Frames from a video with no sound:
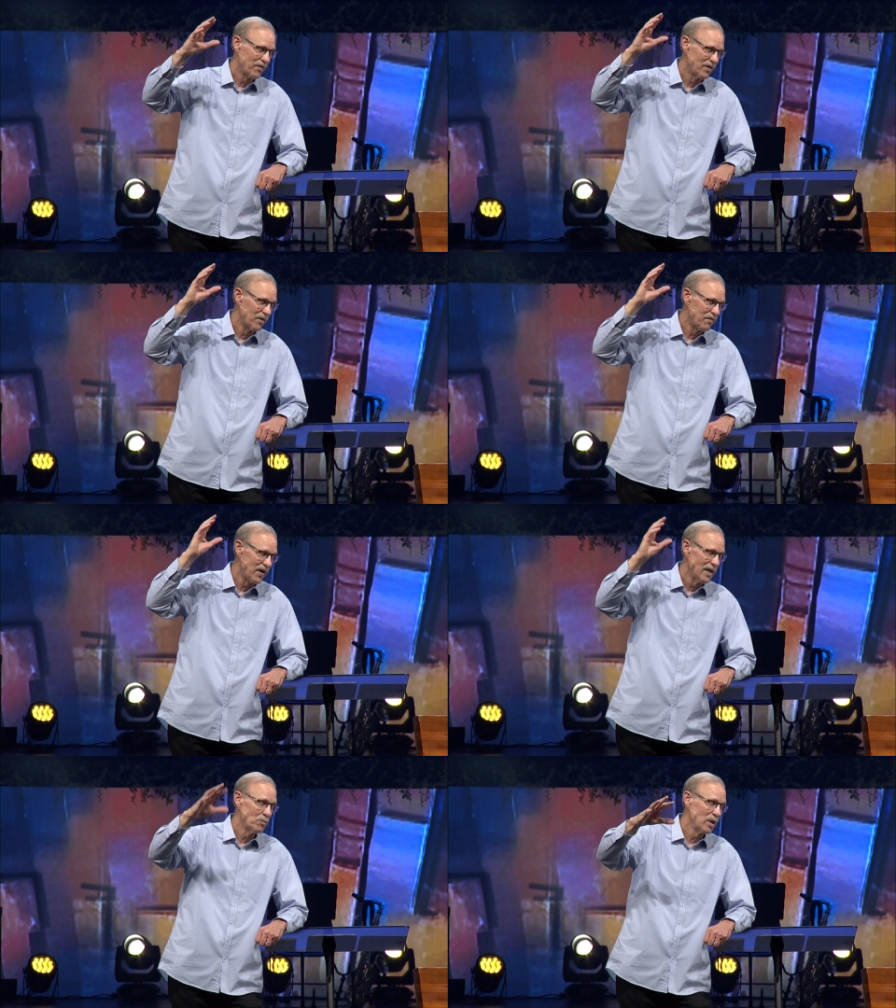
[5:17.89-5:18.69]
for their
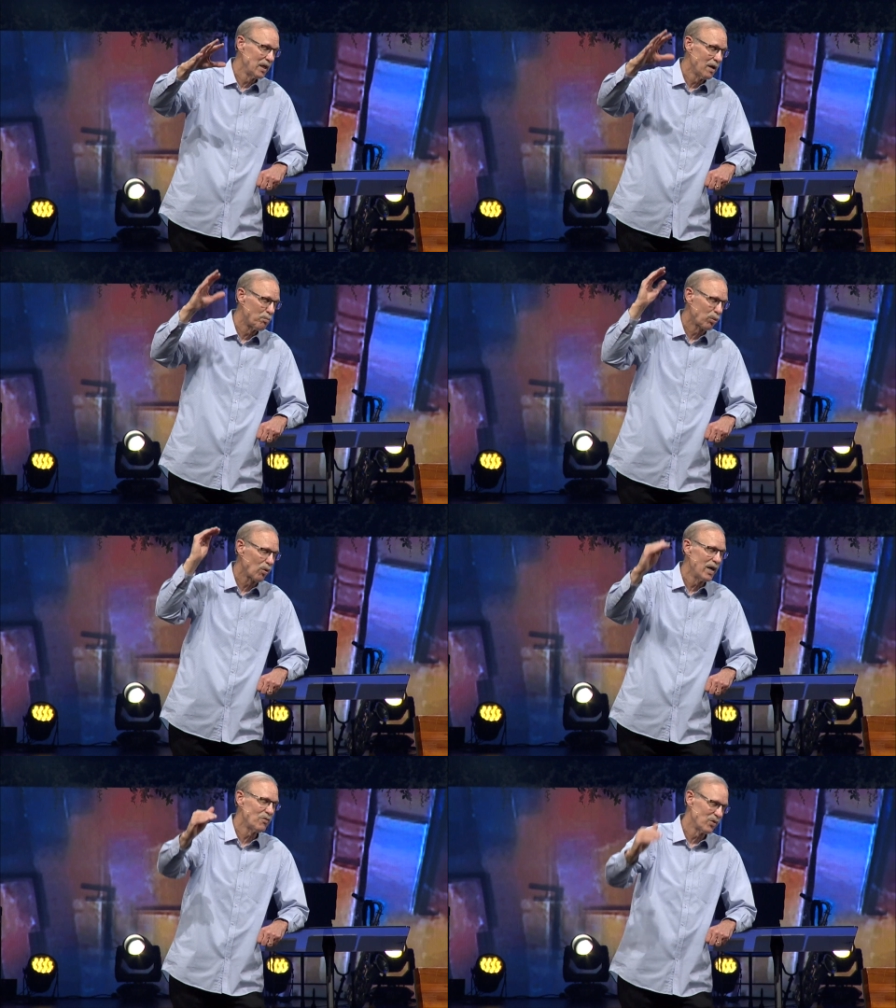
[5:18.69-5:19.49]
family. I
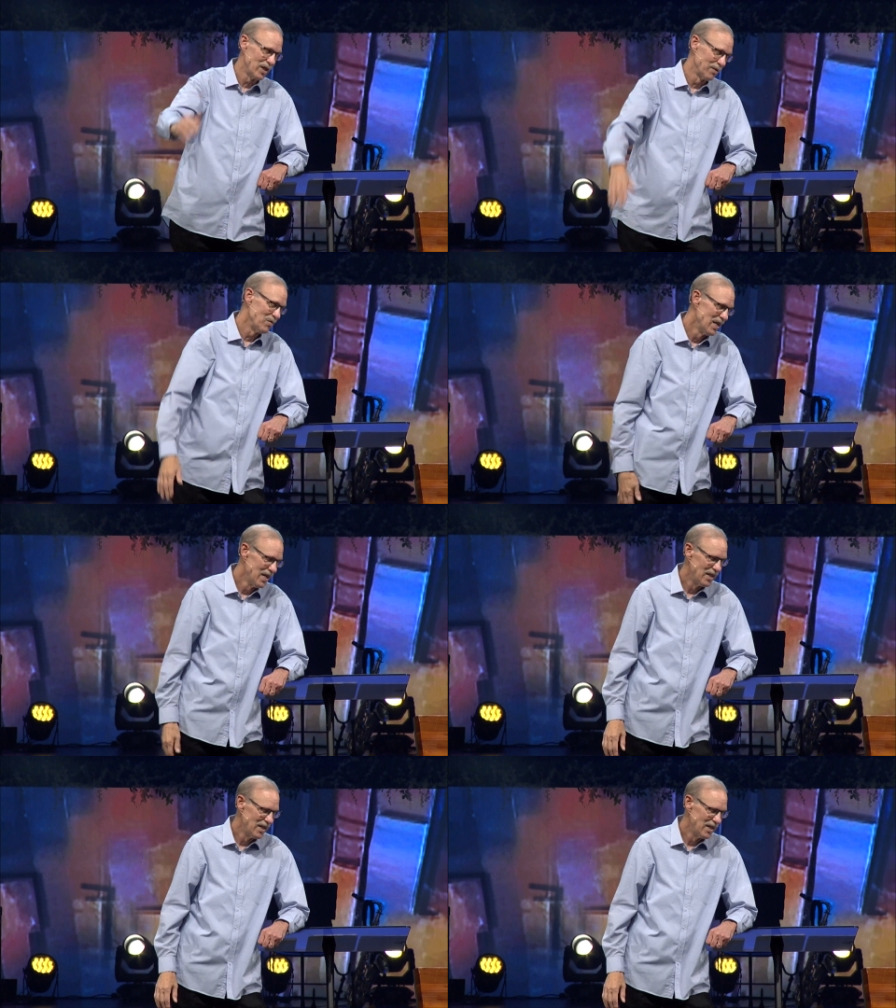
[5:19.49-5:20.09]
pray for them.